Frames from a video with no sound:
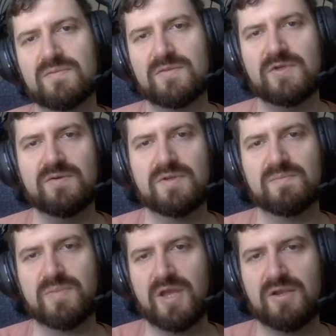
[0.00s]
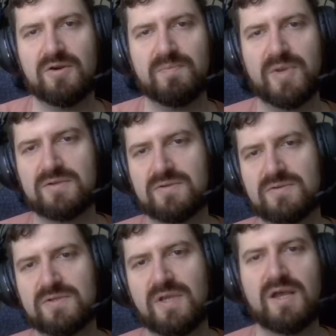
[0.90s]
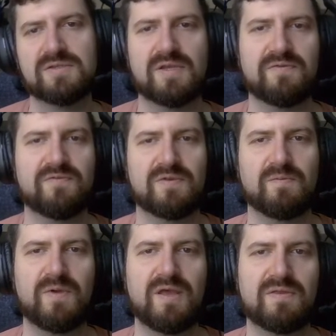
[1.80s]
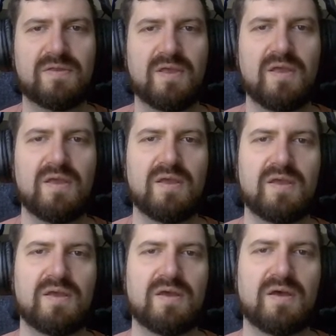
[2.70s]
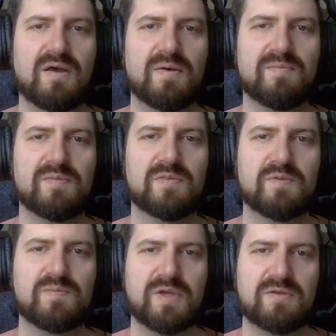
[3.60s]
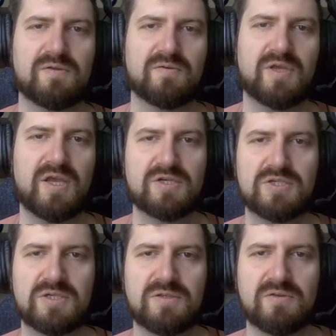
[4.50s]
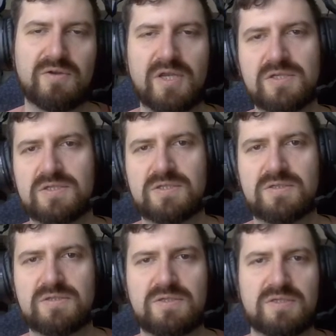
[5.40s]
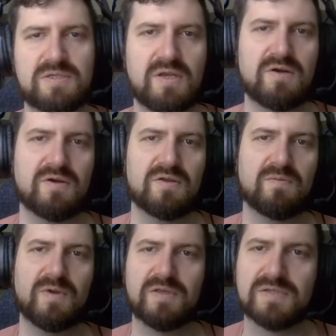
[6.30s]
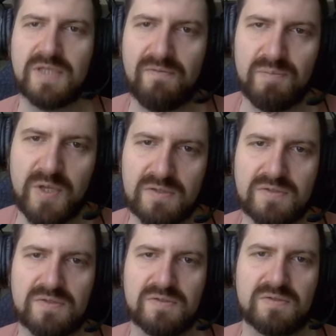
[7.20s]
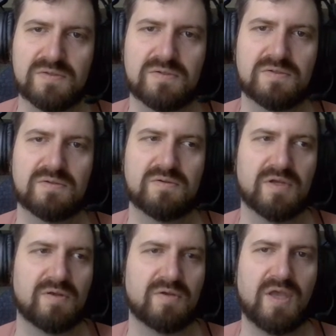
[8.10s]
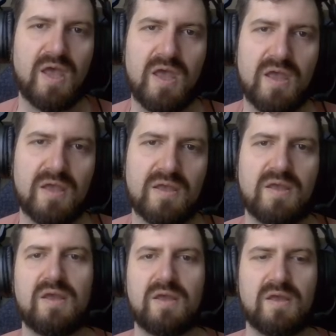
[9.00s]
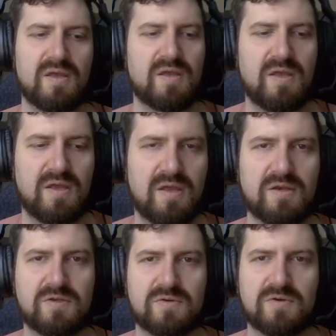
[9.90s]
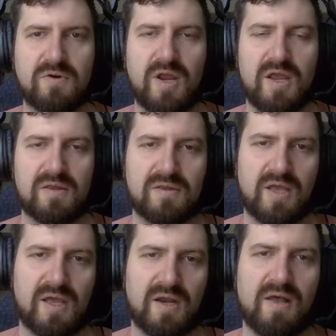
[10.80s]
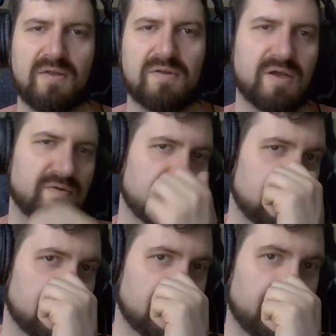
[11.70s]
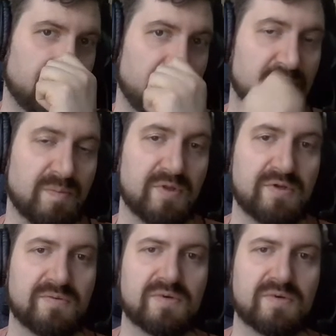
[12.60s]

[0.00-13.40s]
you can pick your pixel size, like for the width. You pick the location. The location is center. The width is 7 pixels. Click OK, and you create that outline for the balloon.